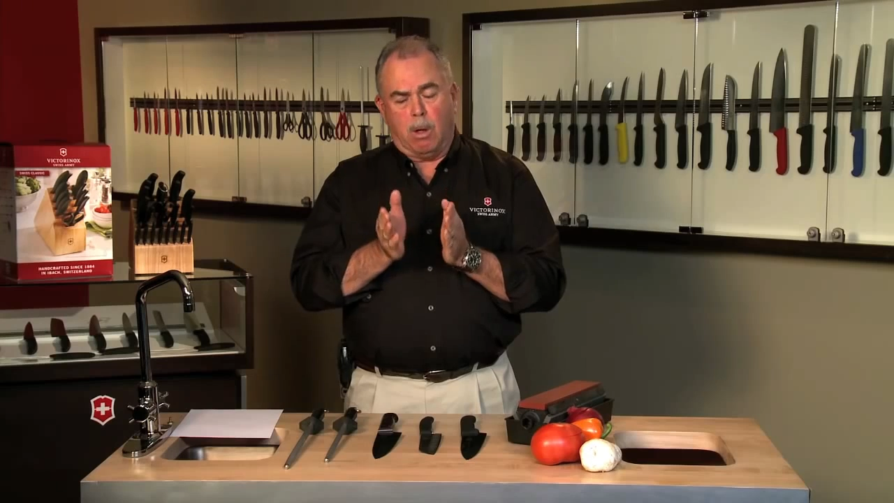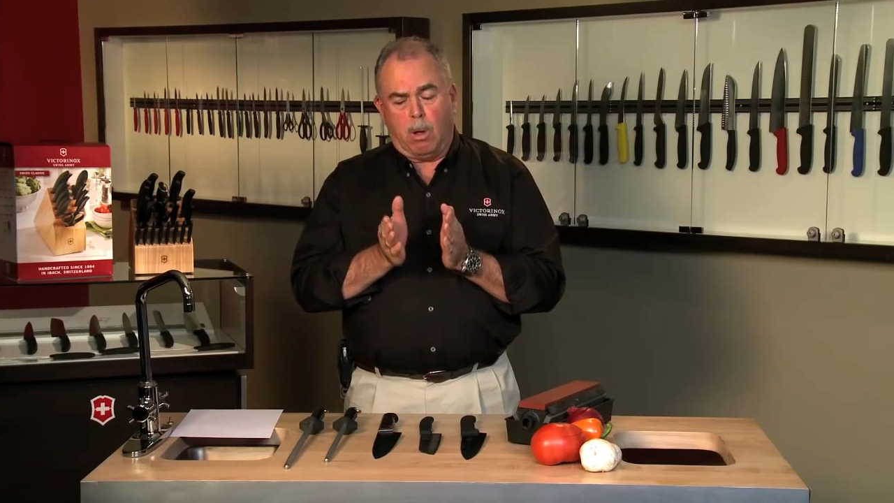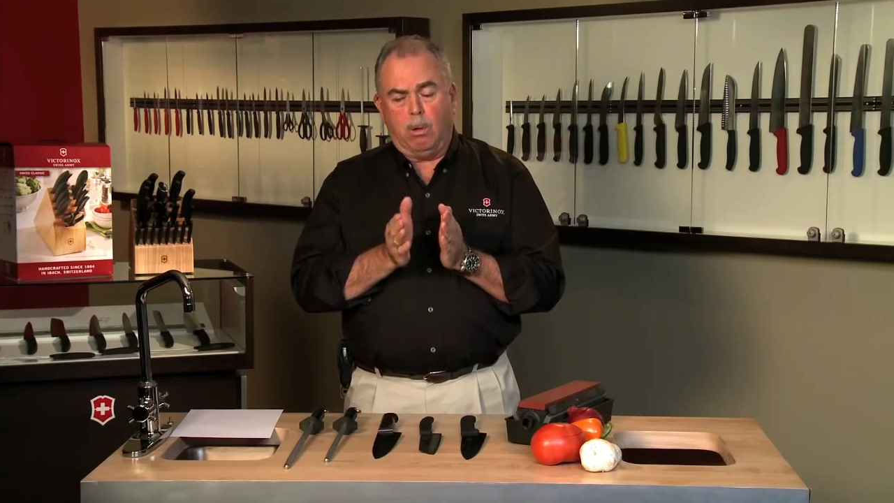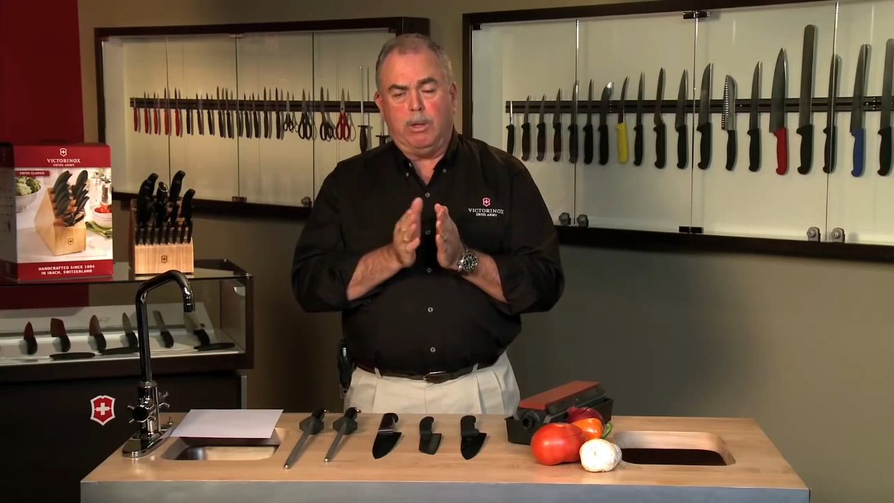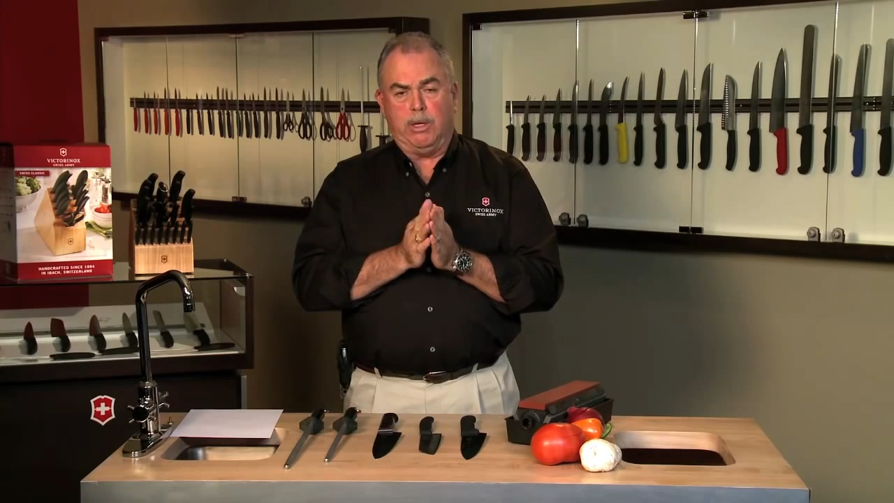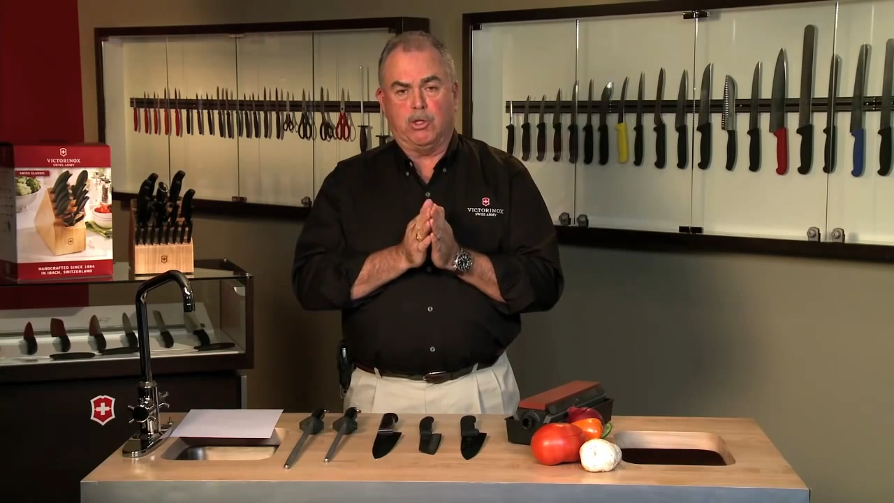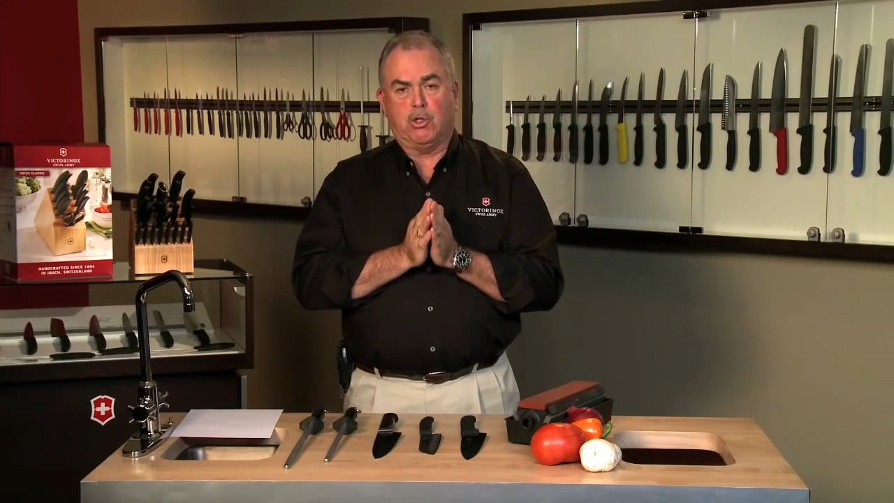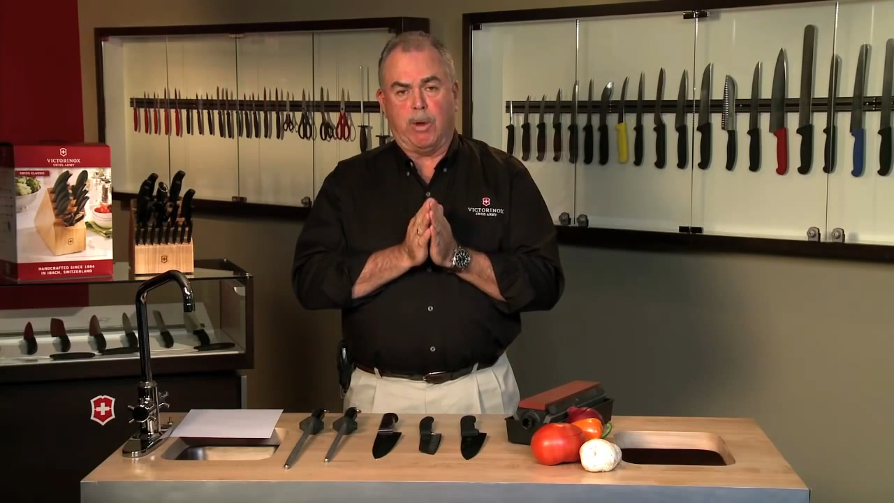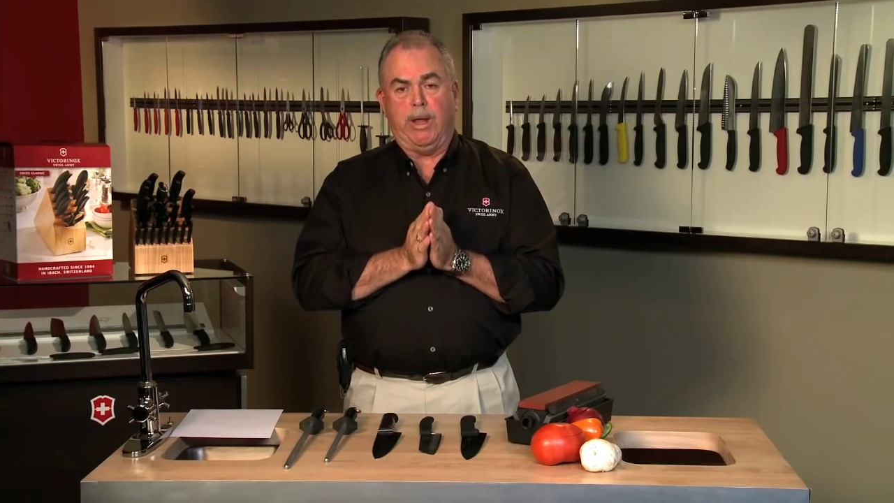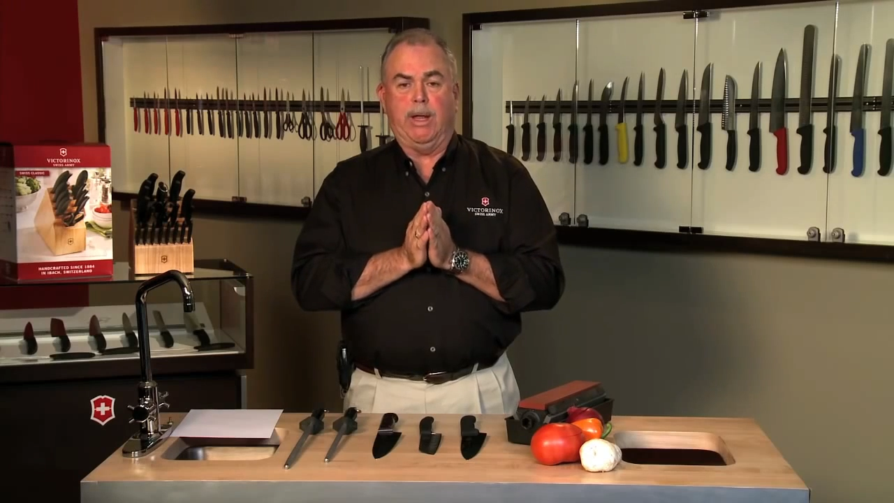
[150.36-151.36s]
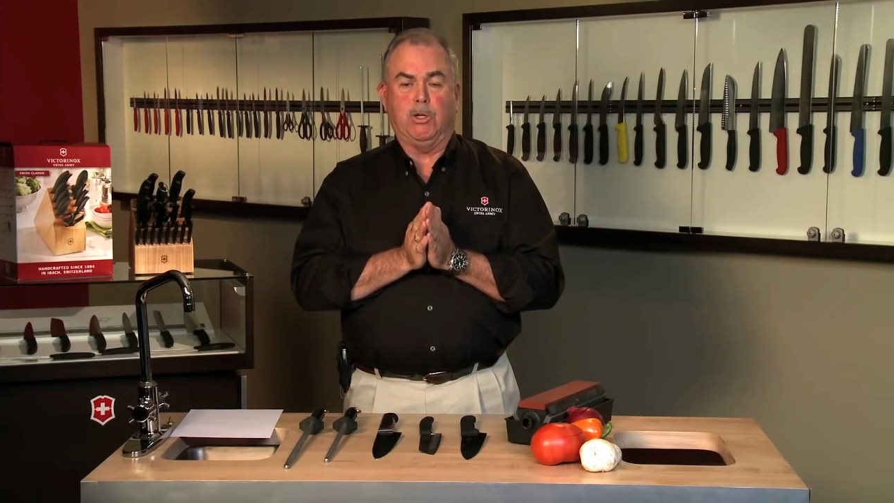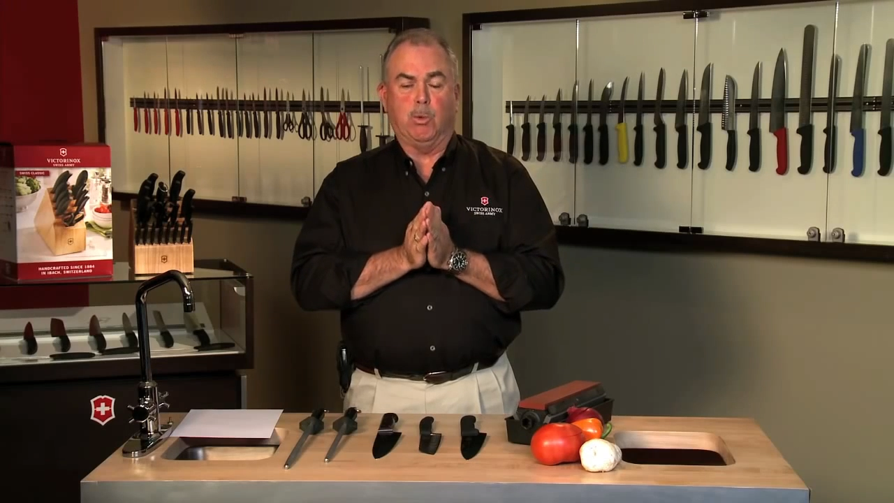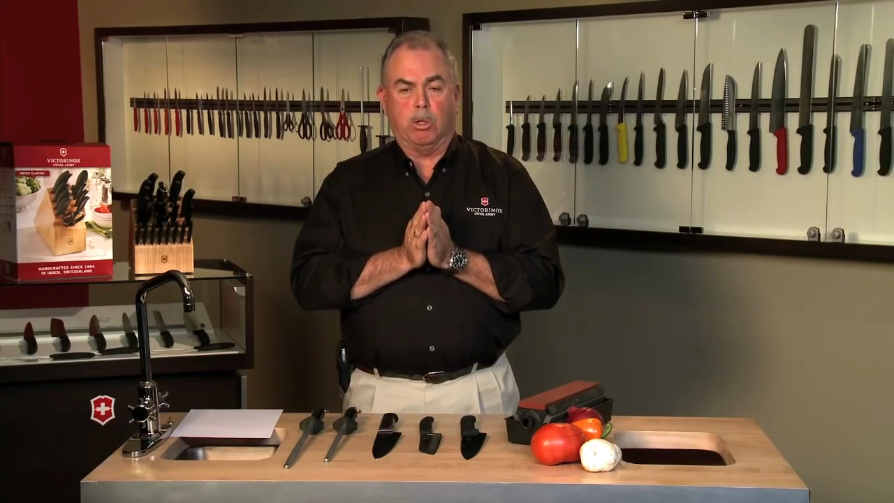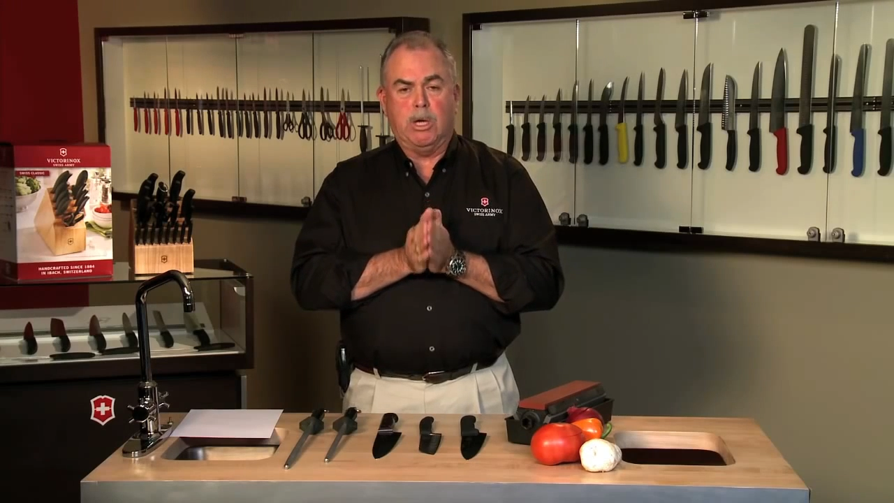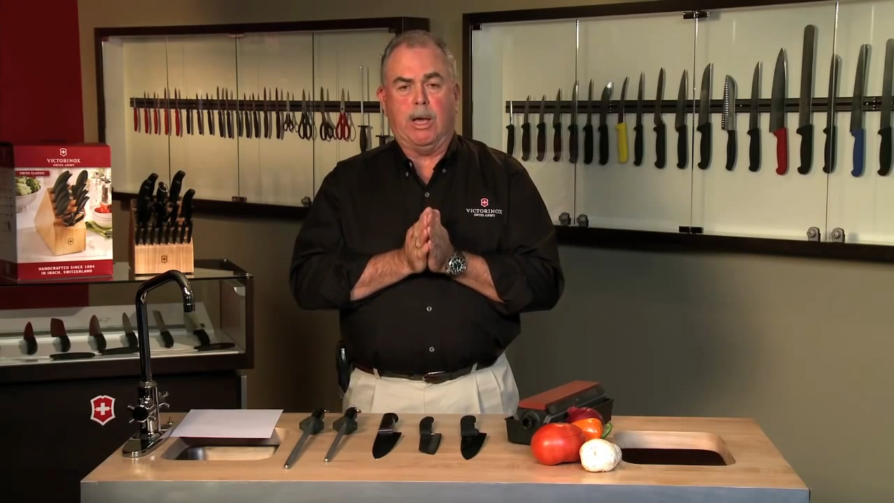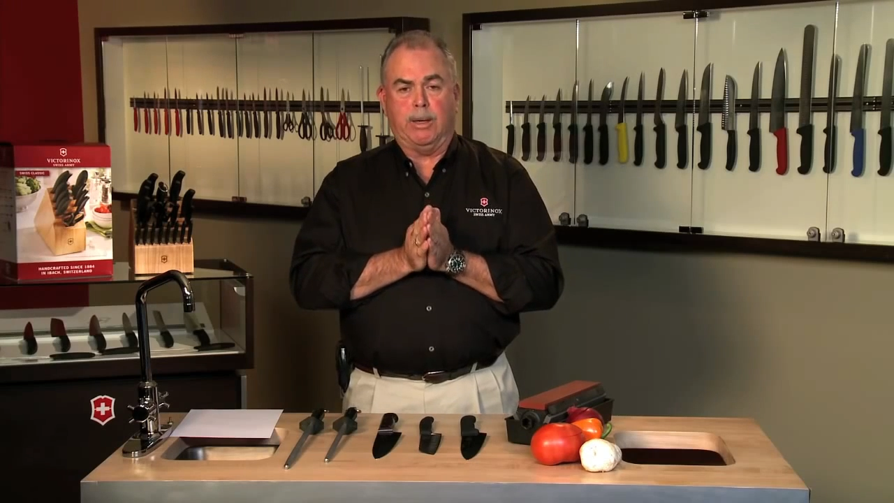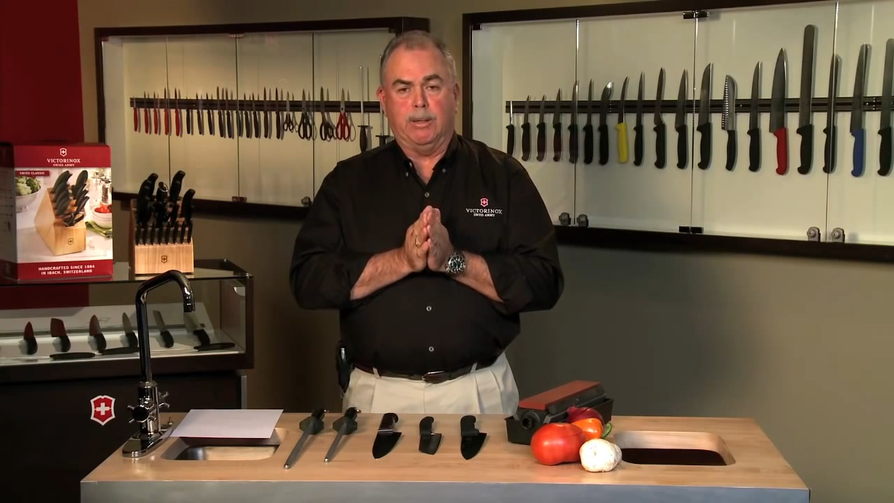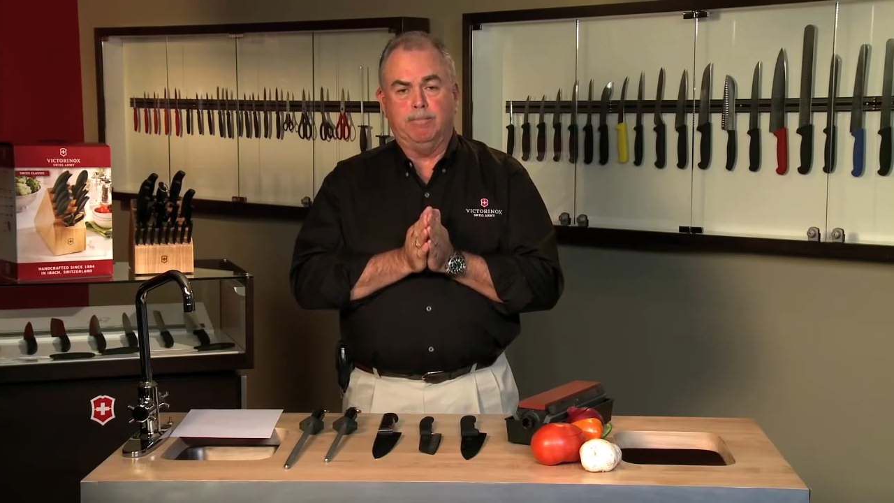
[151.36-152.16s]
Only a straight edge will cut.